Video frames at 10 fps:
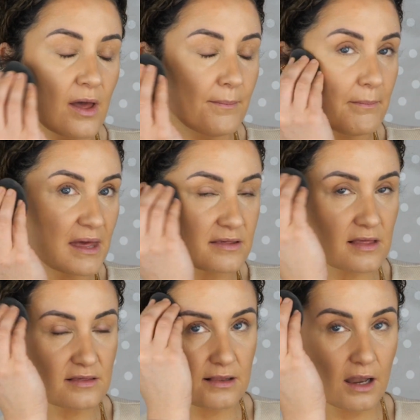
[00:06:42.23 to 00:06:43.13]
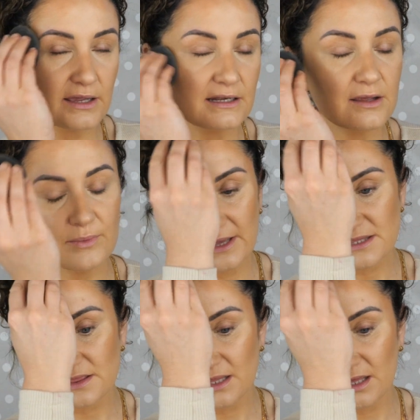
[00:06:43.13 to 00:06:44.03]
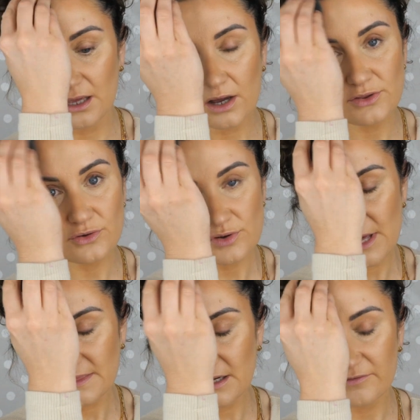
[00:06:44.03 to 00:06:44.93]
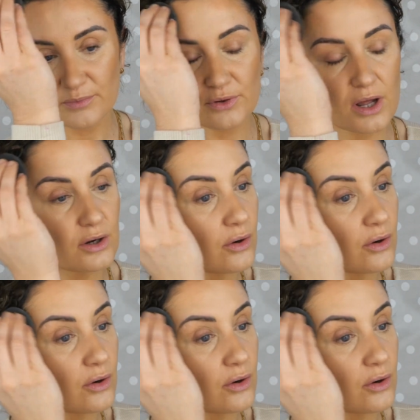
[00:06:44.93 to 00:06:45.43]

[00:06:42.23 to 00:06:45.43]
mix slightly with the contour shade that I've put on,